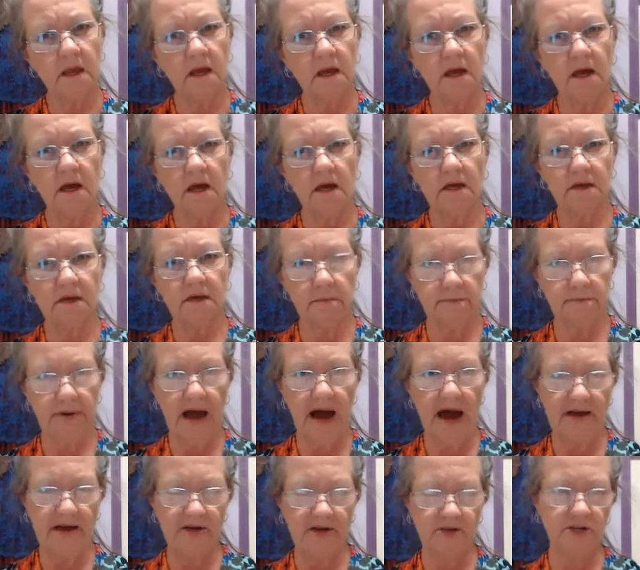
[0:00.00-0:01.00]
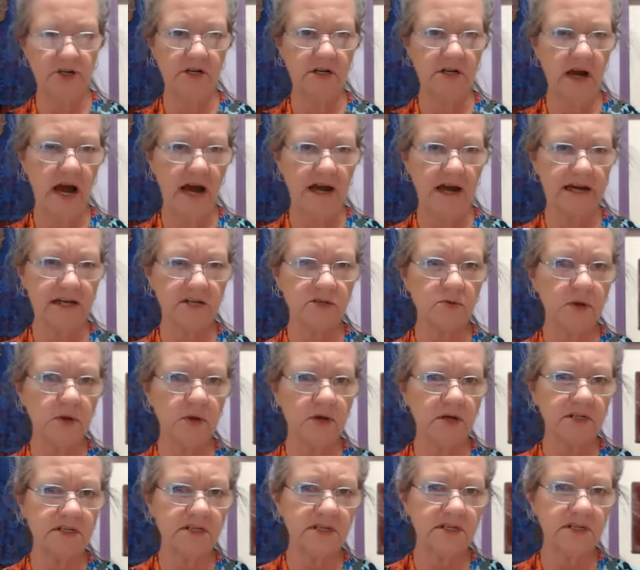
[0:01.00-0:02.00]
compassion, I guess we
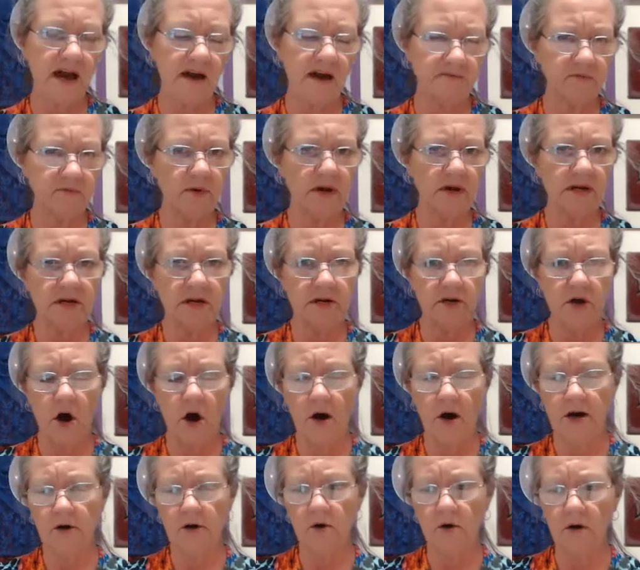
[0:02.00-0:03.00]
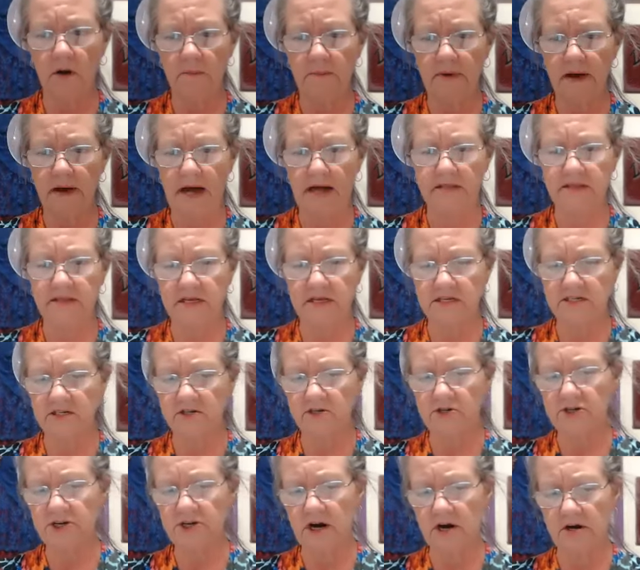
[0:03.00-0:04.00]
could say. I've written an article about this and
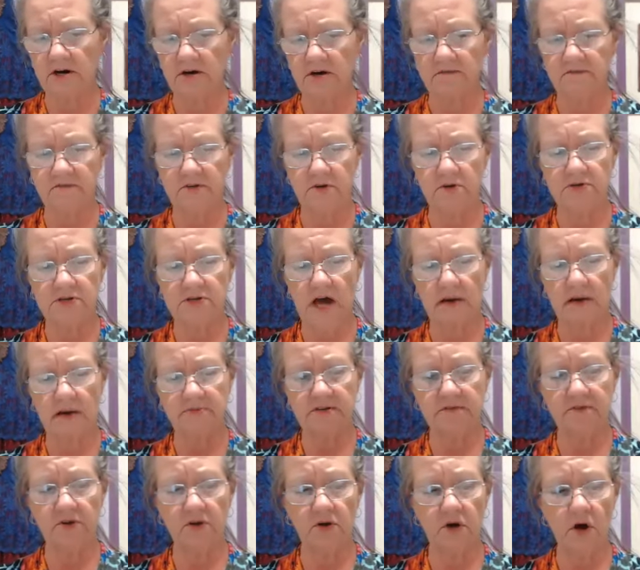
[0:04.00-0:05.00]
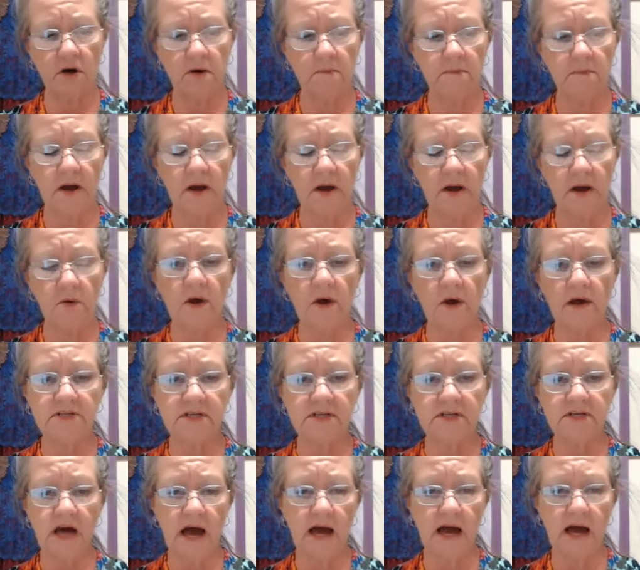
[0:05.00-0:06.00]
shared it a few times. If you go to my
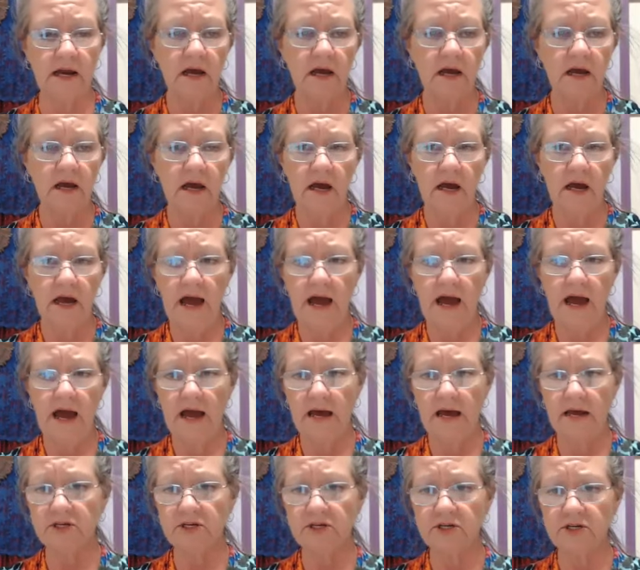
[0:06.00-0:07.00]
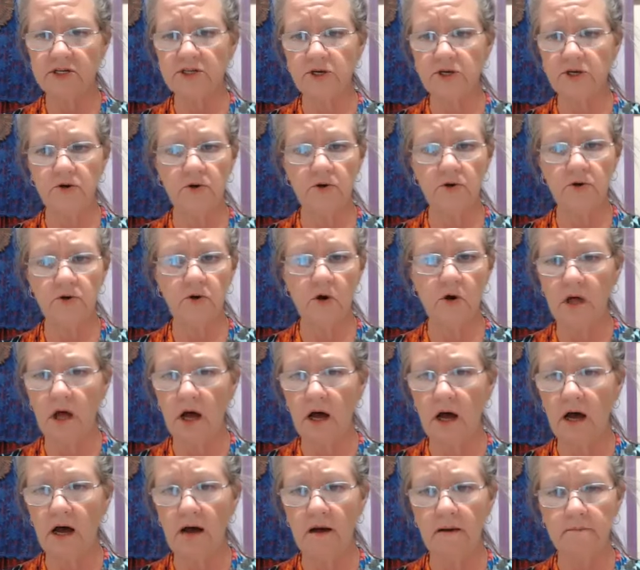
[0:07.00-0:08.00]
website and just Google
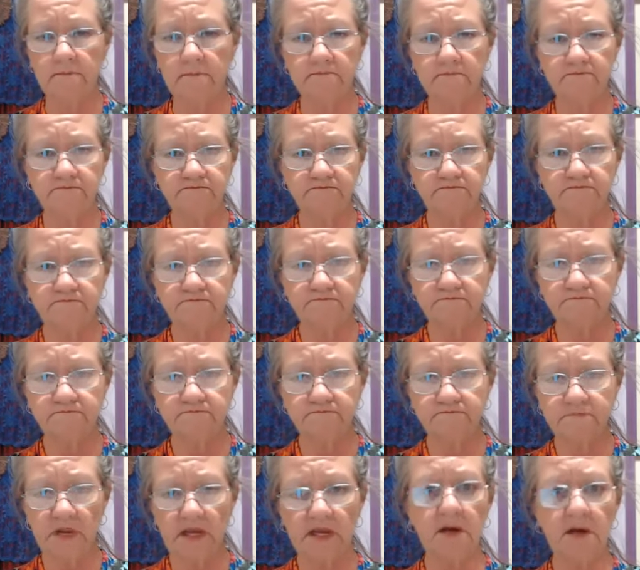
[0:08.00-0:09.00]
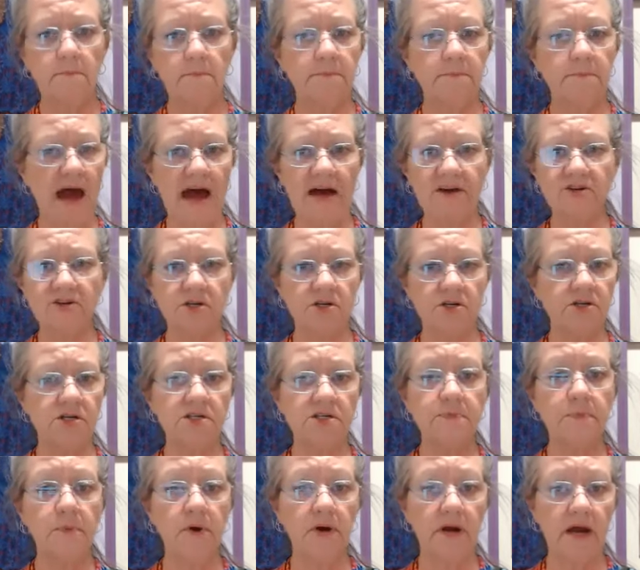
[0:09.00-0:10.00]
compassion, just
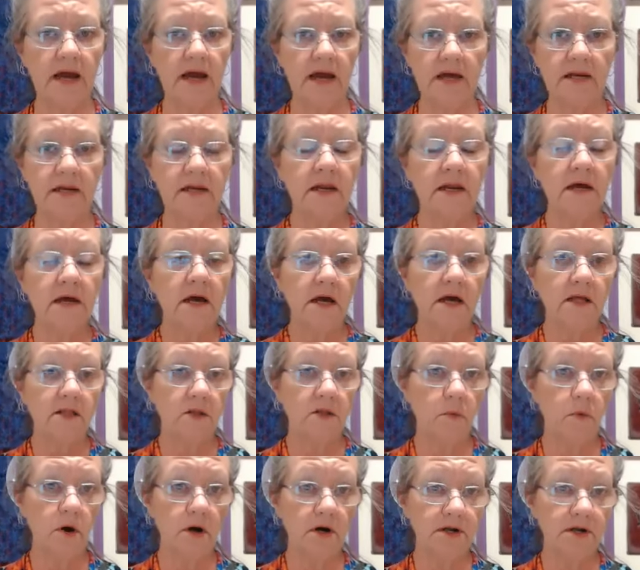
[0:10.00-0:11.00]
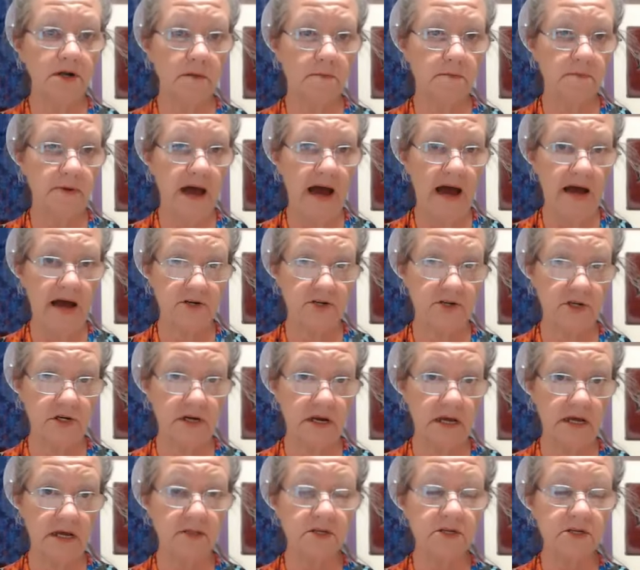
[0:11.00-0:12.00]
put in the word compassion
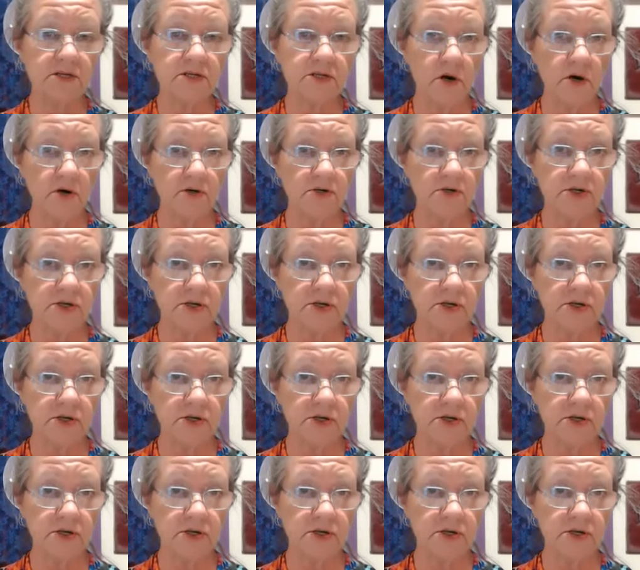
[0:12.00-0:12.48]
in the search